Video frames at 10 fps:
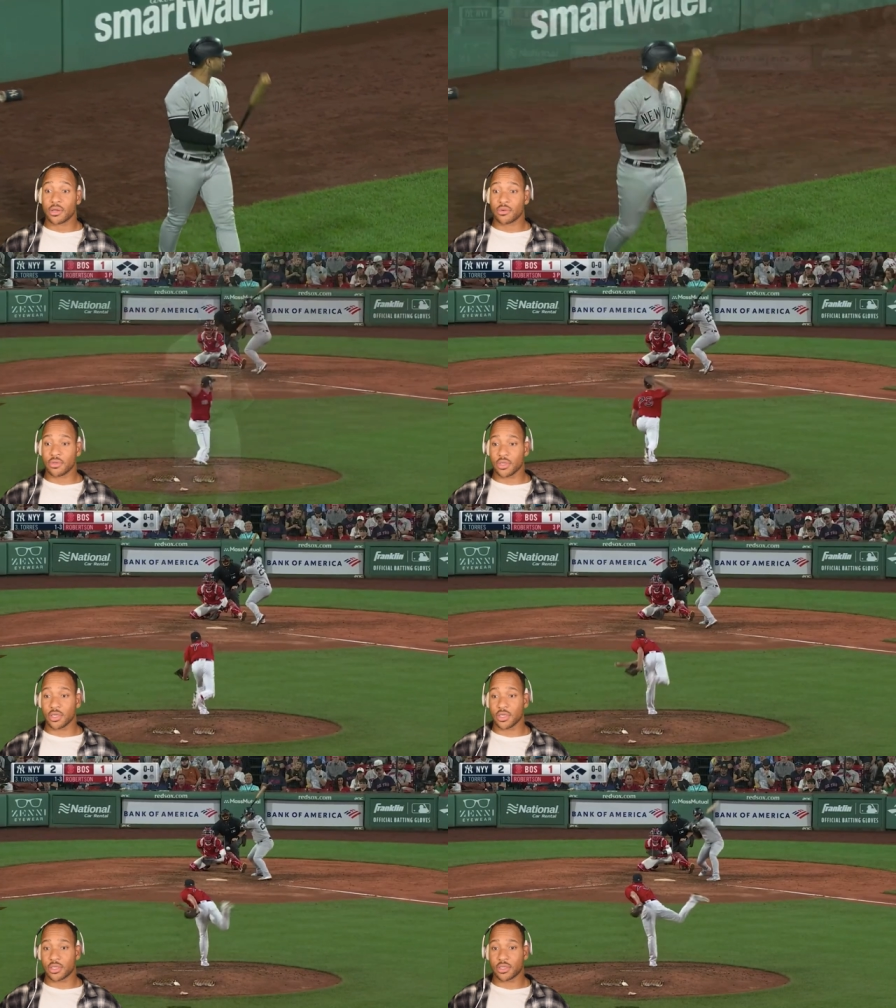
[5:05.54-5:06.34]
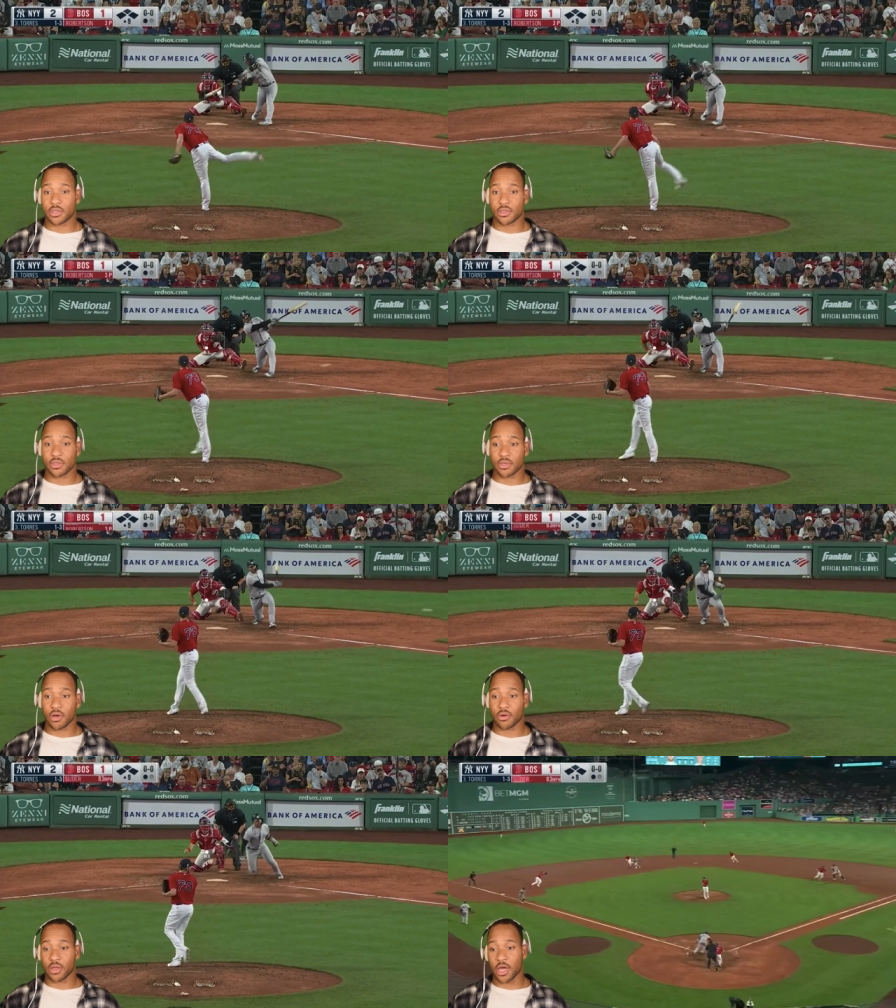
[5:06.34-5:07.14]
Who's
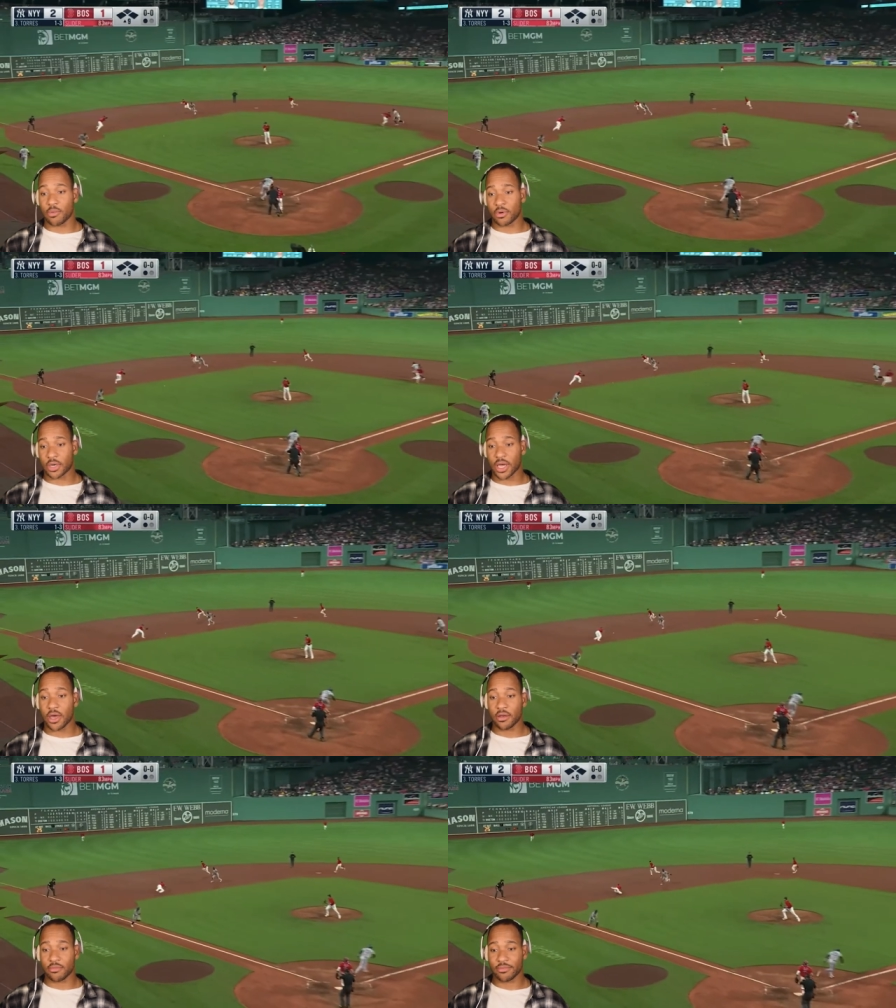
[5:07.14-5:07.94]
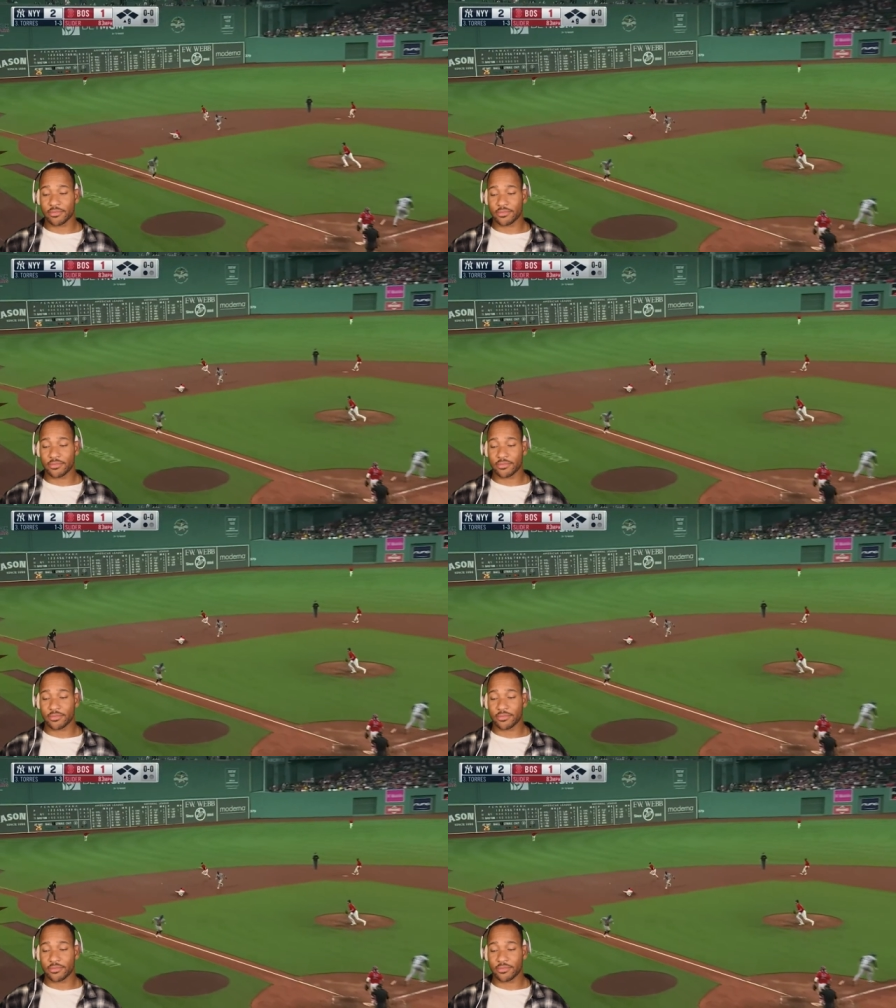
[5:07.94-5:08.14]
oh, Glaber again.